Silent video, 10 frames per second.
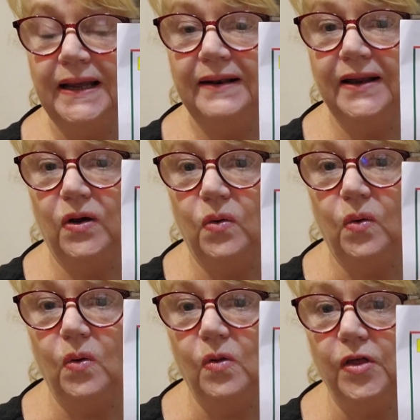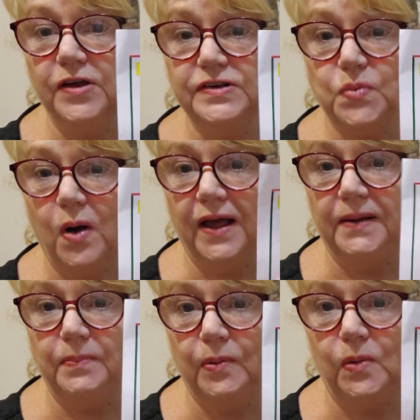Now all those
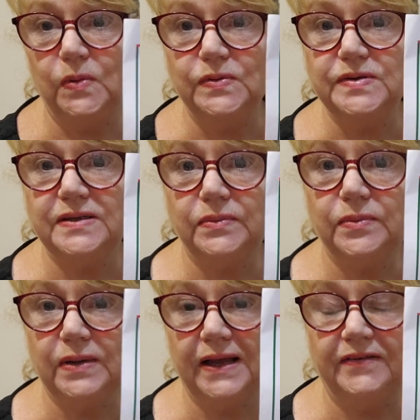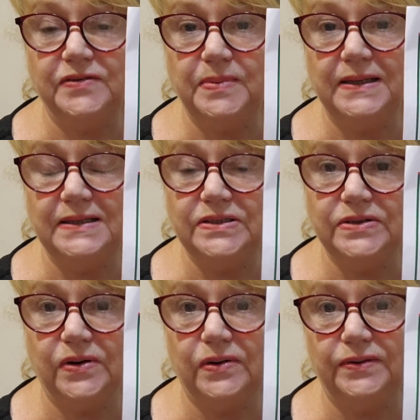white balls will have to be knitted
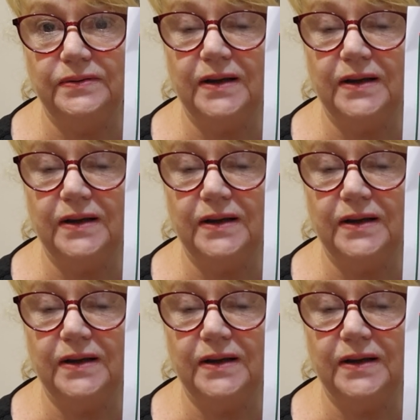on.